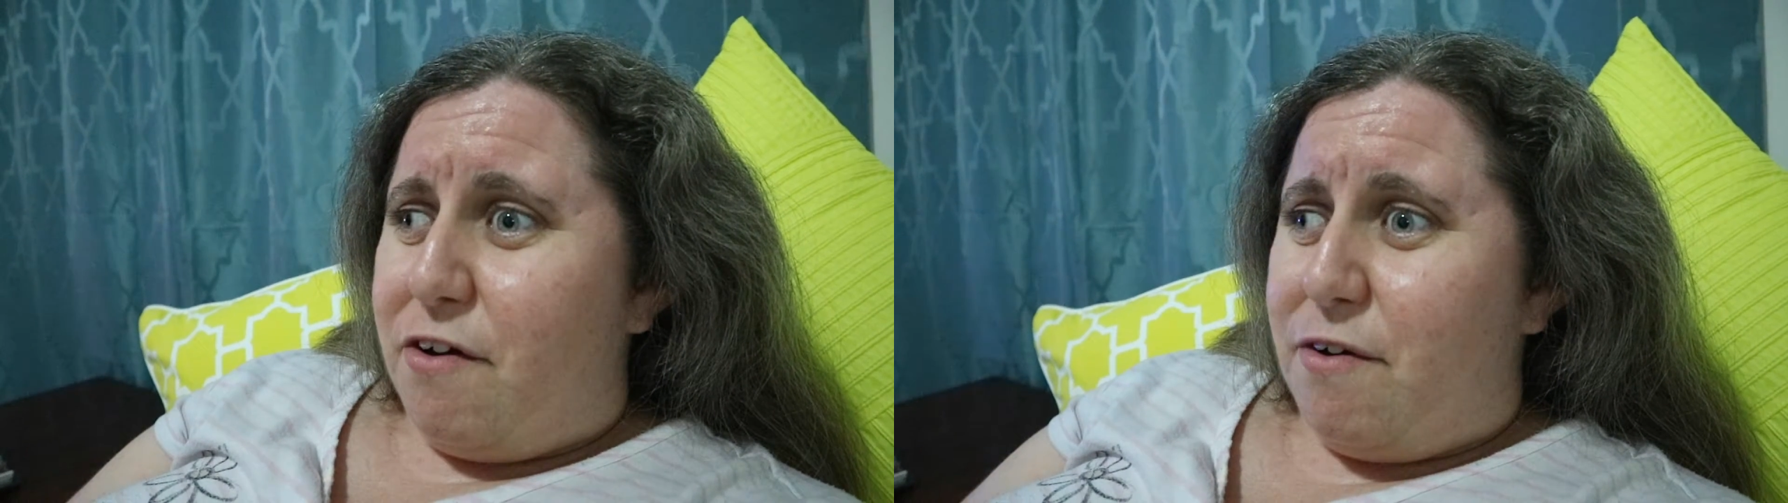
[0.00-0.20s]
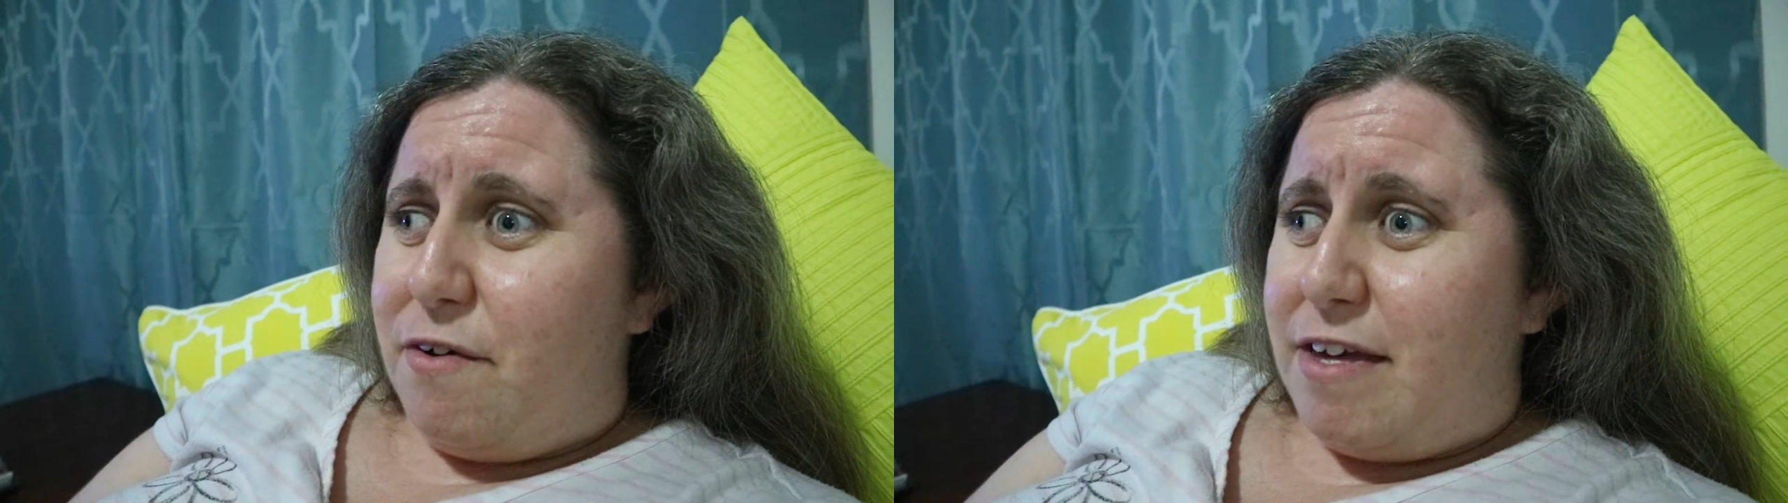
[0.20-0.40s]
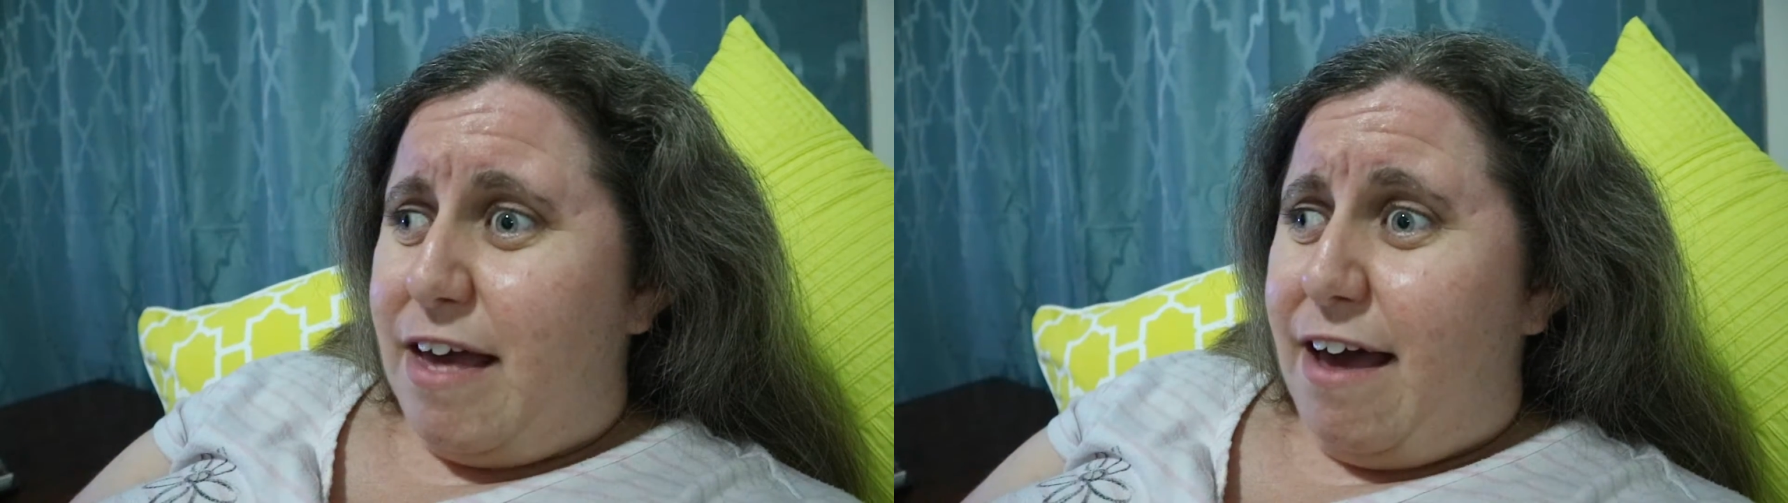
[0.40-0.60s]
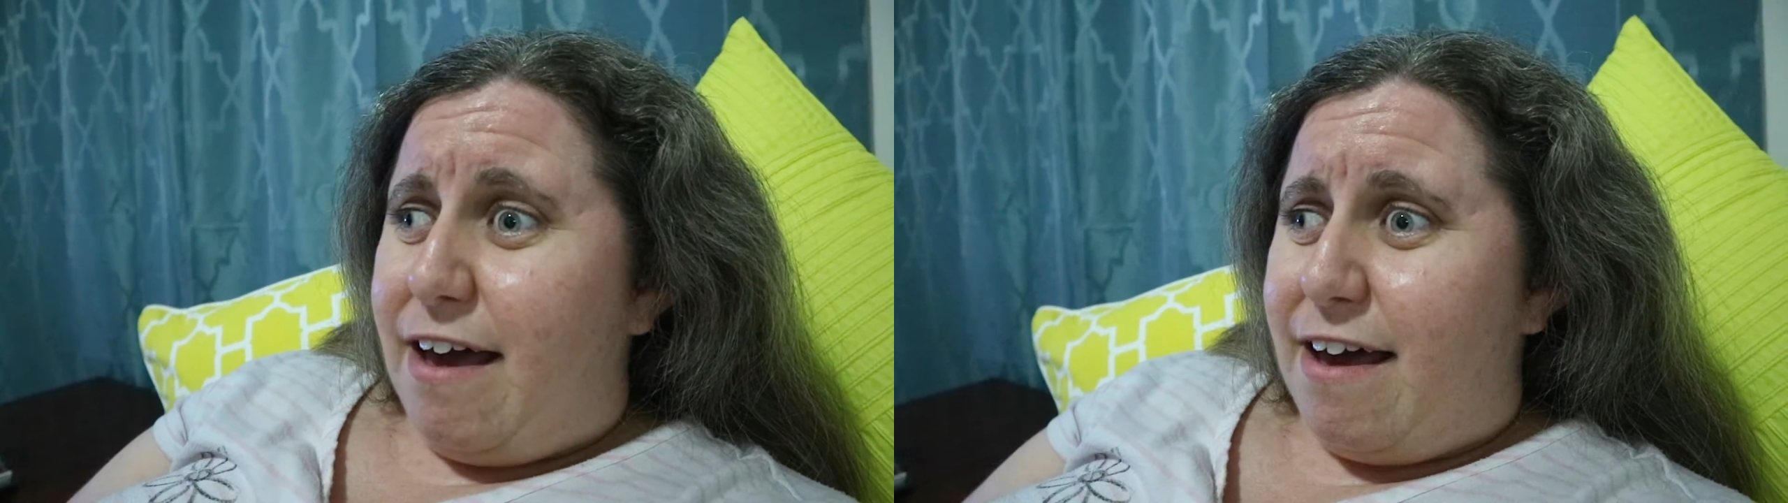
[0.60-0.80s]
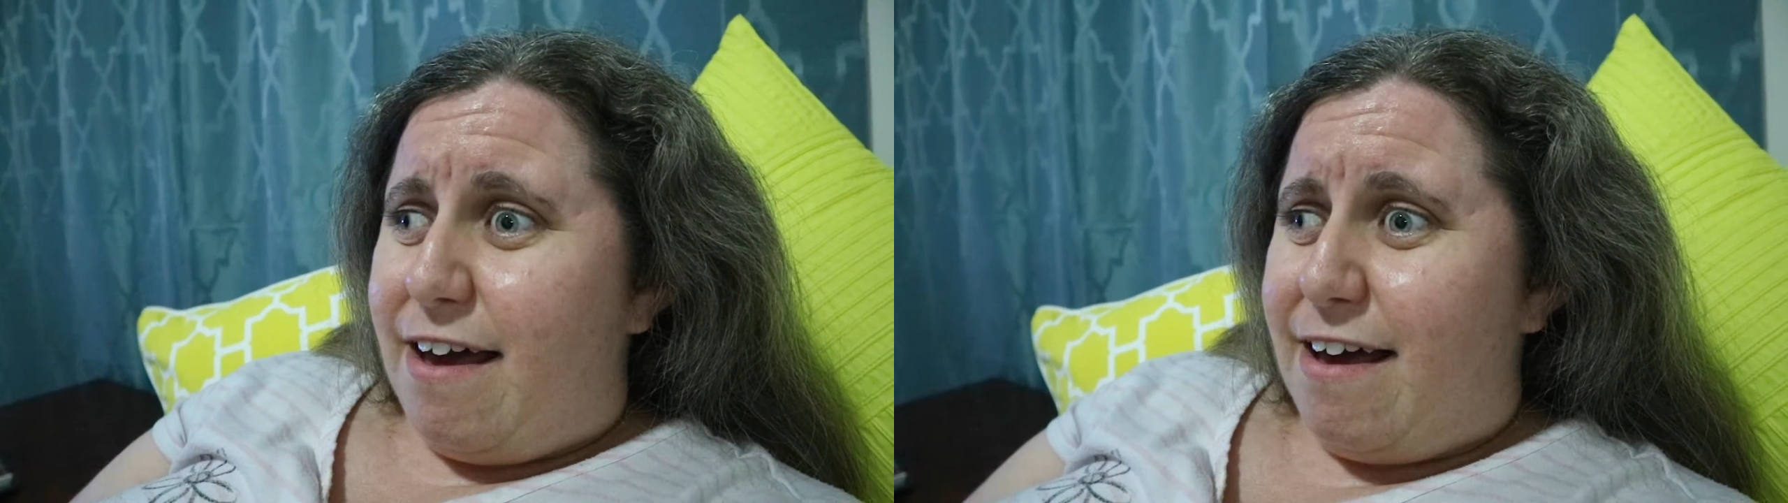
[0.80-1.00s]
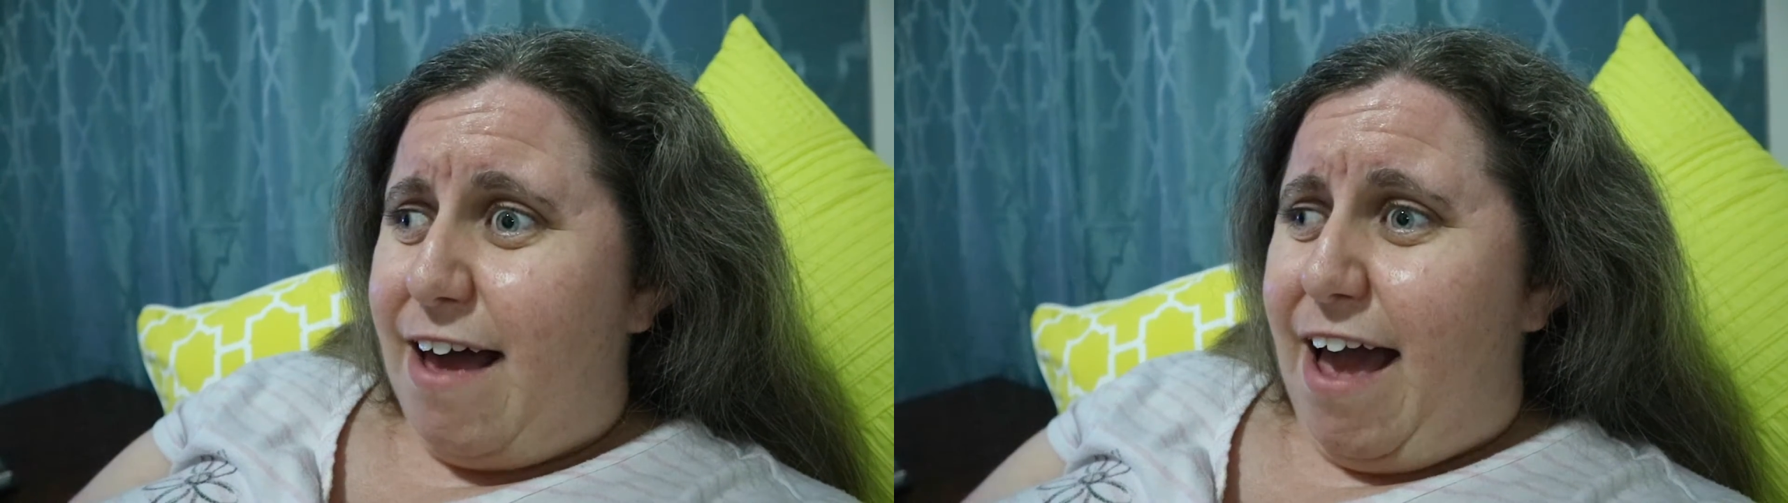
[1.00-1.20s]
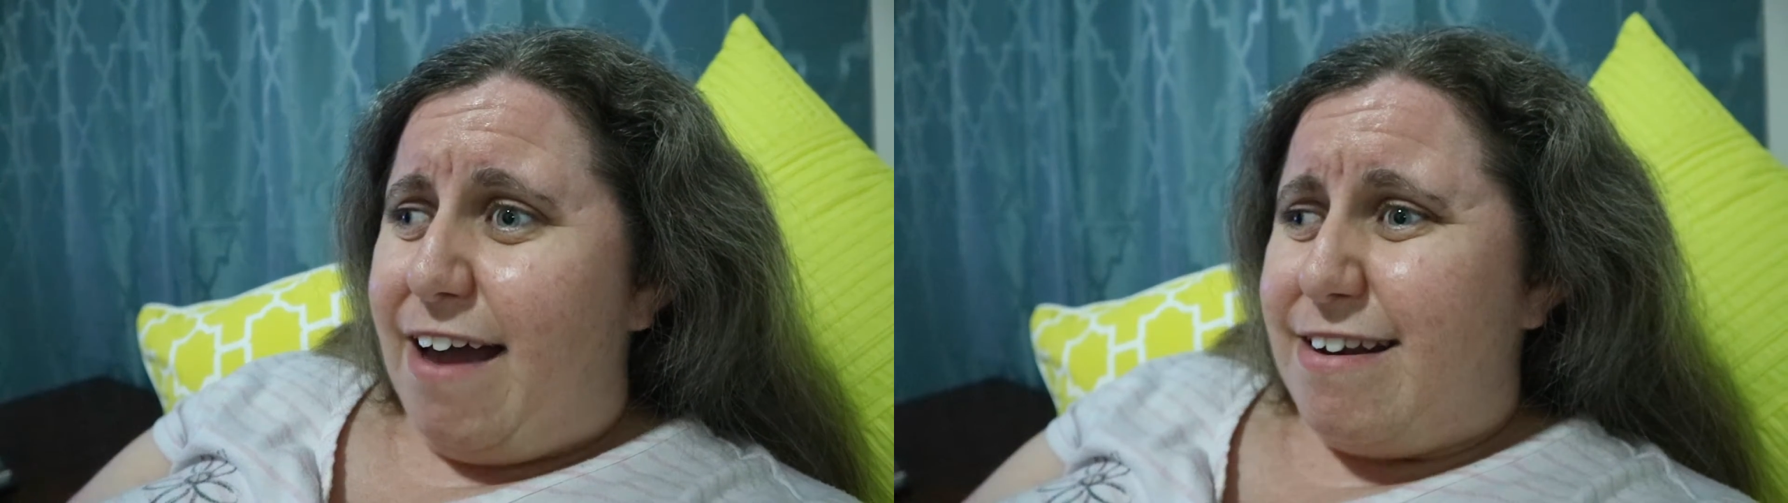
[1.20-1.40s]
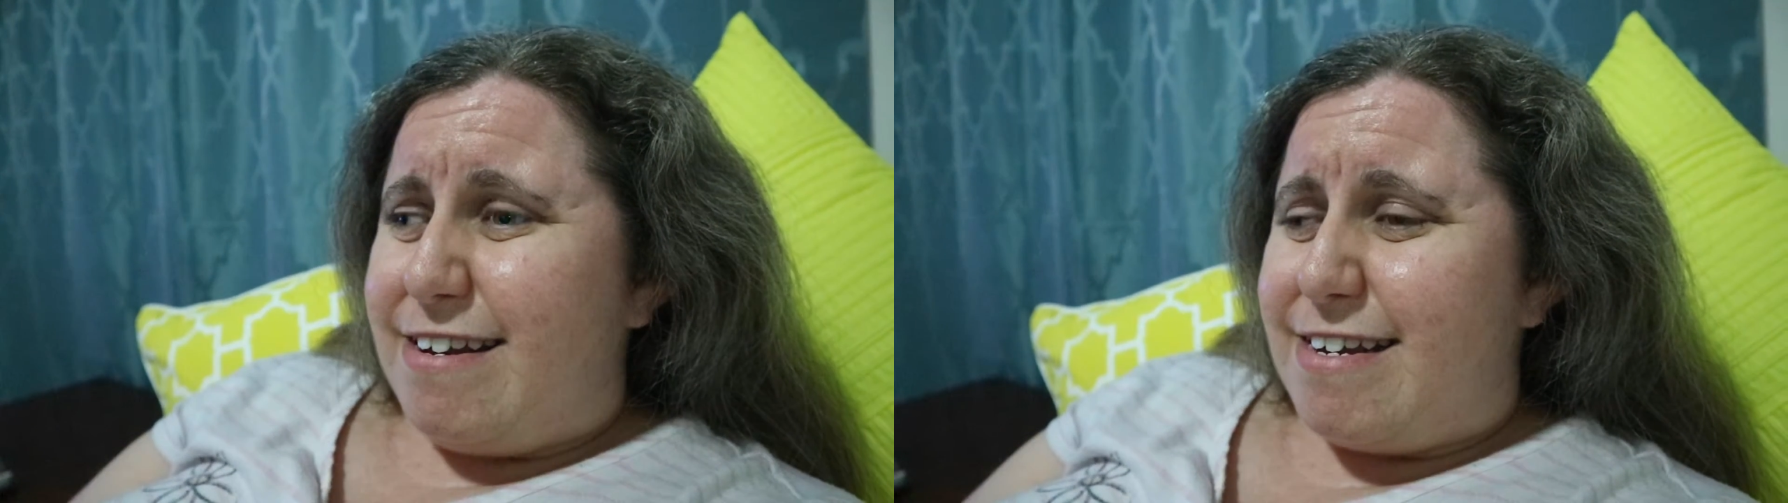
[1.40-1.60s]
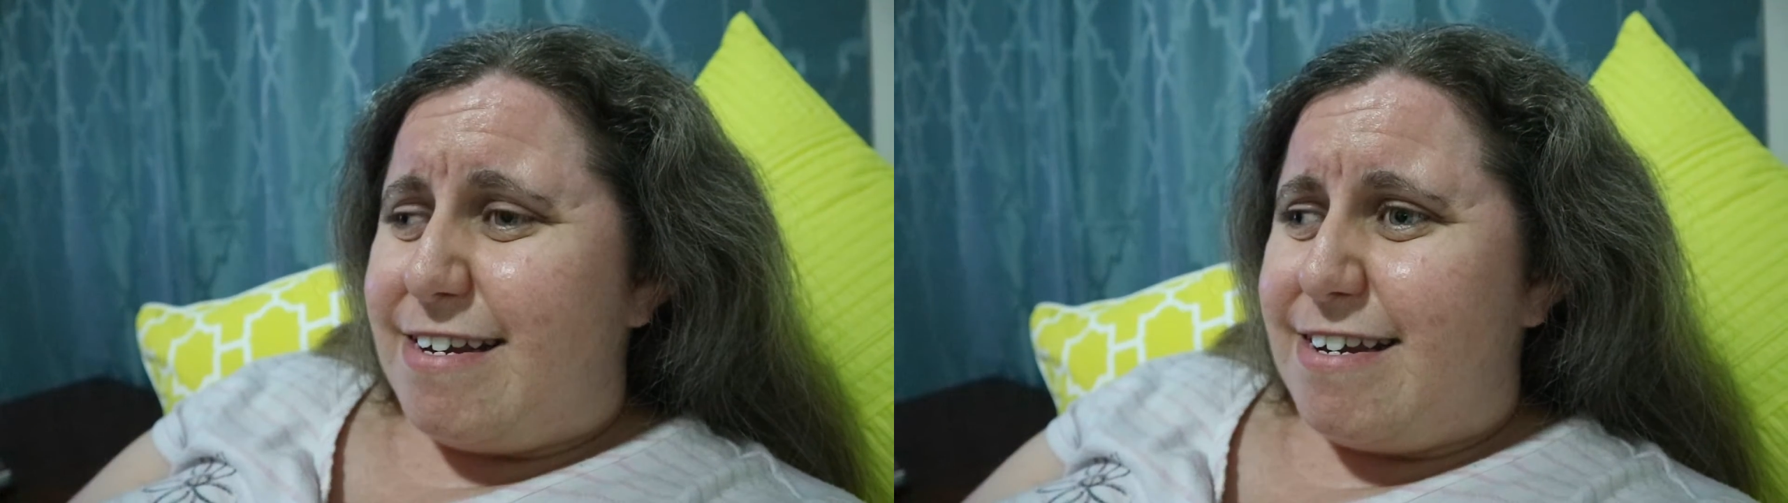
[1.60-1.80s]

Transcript: yeah, and